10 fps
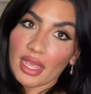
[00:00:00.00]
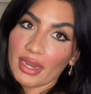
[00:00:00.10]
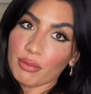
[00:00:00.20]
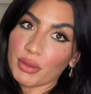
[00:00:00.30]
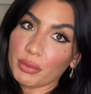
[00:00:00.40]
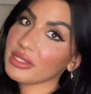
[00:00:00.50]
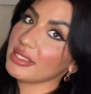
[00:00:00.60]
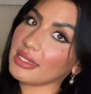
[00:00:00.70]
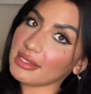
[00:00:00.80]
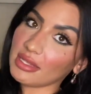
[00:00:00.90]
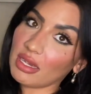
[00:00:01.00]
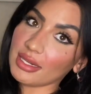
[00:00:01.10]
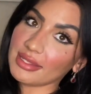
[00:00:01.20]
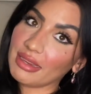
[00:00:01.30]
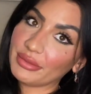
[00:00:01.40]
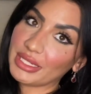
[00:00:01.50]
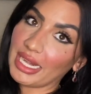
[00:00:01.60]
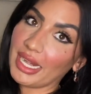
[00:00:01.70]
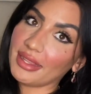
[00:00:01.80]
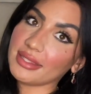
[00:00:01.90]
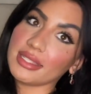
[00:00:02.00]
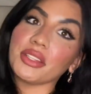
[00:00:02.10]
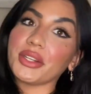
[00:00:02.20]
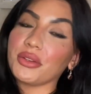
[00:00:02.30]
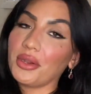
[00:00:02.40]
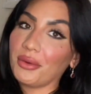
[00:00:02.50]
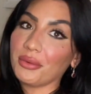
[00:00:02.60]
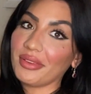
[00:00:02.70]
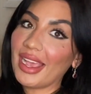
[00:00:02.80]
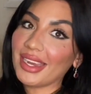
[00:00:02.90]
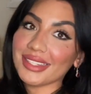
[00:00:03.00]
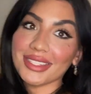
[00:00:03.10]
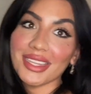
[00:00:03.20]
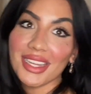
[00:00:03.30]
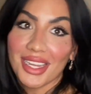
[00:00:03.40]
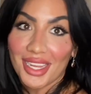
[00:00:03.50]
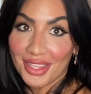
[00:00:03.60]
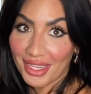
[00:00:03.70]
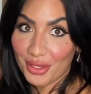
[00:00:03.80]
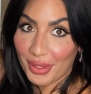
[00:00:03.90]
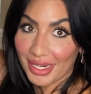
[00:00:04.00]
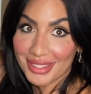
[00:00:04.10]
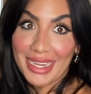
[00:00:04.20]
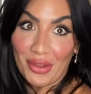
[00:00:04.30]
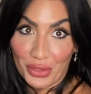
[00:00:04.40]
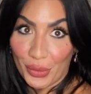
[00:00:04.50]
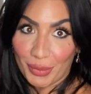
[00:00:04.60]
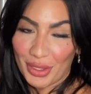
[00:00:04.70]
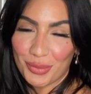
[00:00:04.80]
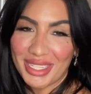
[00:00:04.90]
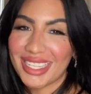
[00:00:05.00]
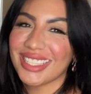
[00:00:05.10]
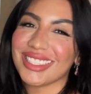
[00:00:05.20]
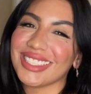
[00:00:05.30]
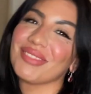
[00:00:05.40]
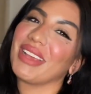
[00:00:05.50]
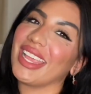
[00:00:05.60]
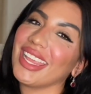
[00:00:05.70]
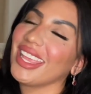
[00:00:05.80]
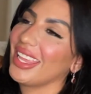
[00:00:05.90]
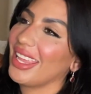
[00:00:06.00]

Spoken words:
I wear princess socks every day. That's a little known fact that you guys now know about me. My